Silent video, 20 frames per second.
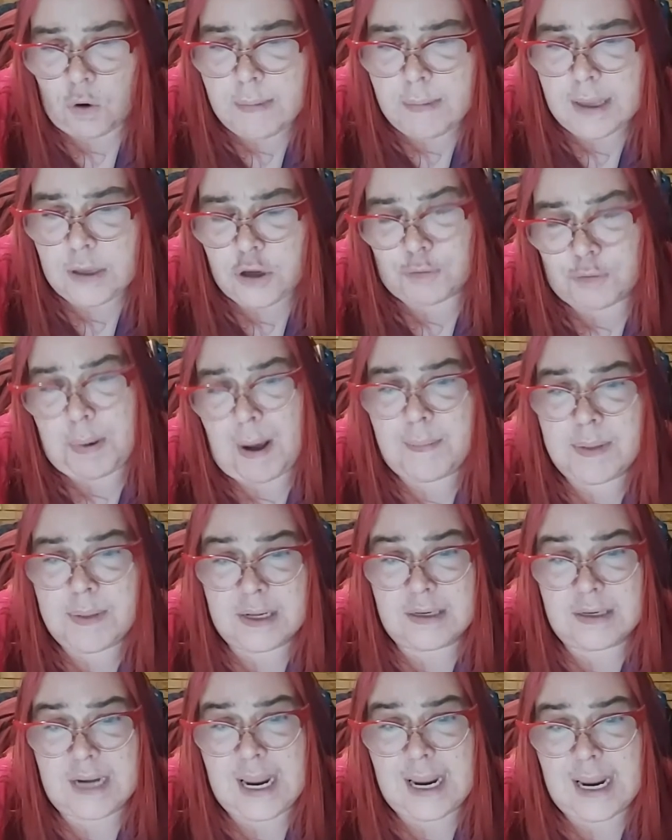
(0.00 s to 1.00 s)
make your
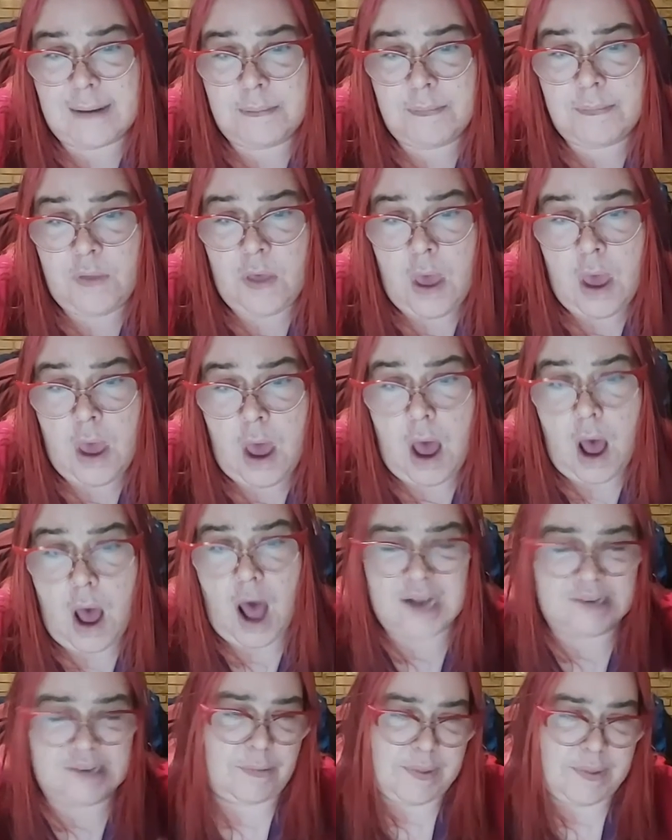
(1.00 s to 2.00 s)
public name
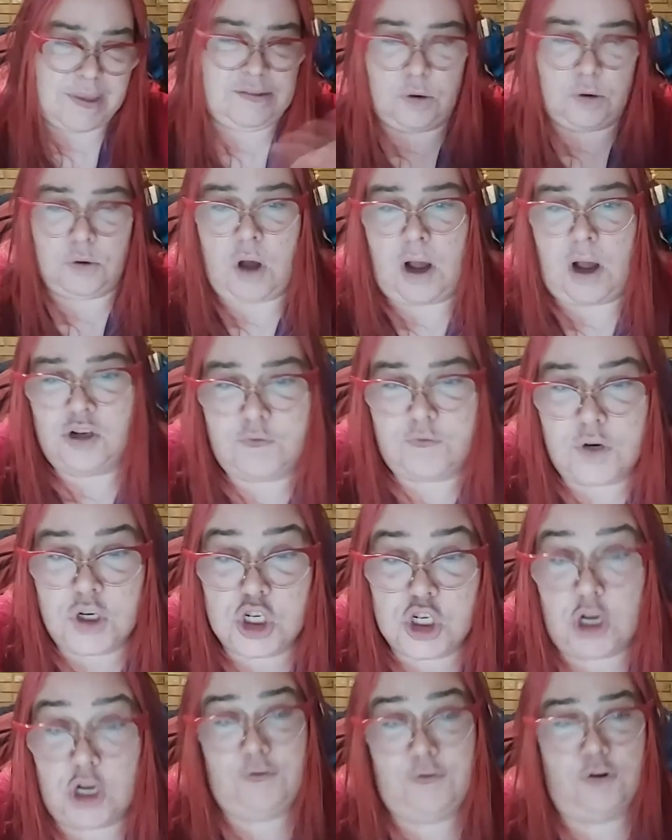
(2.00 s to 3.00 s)
on something so
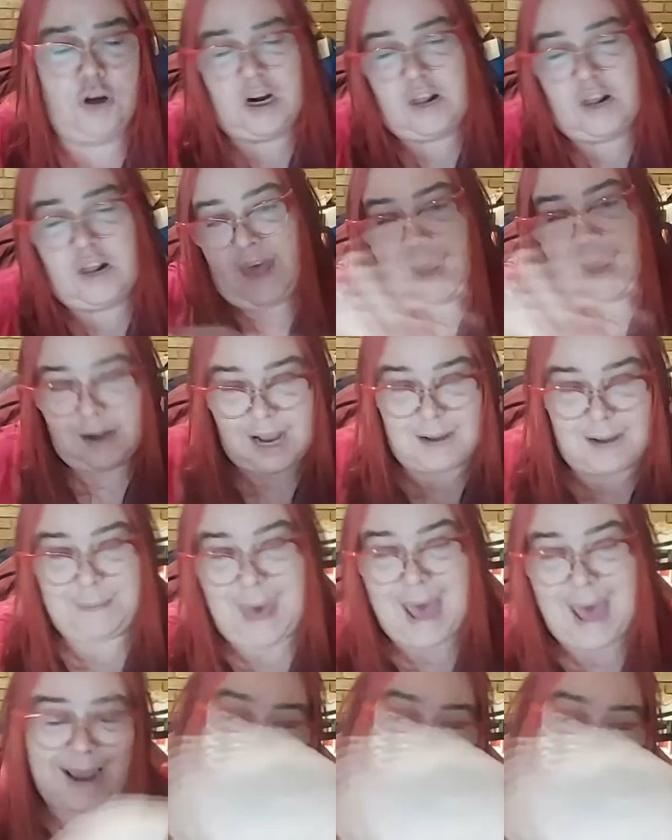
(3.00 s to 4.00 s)
controversial if you're going to then come
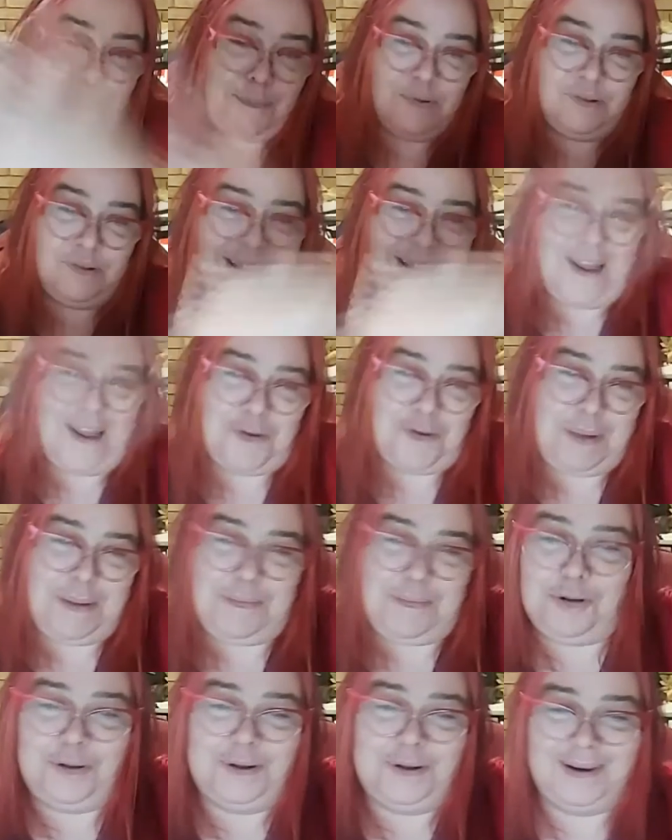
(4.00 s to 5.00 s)
back and represent other
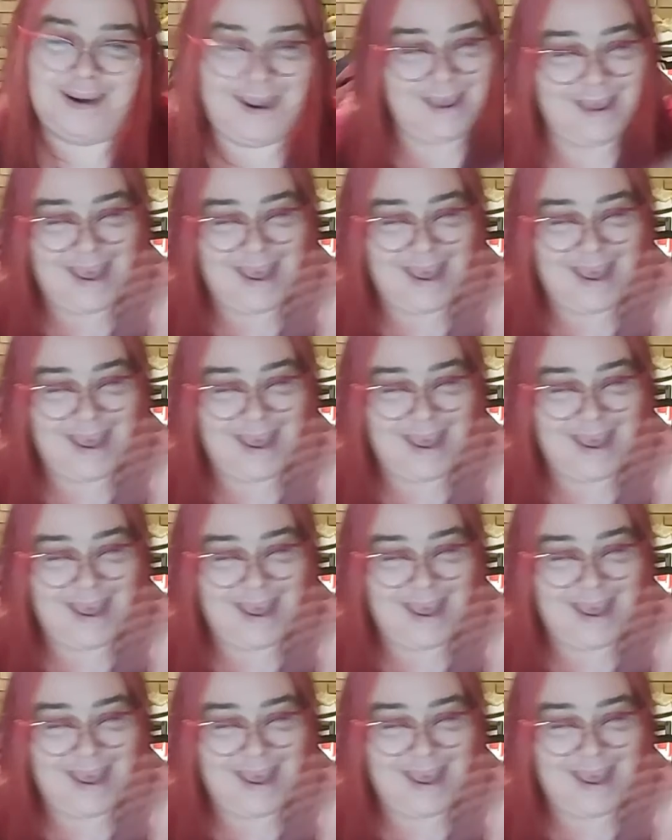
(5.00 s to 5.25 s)
people in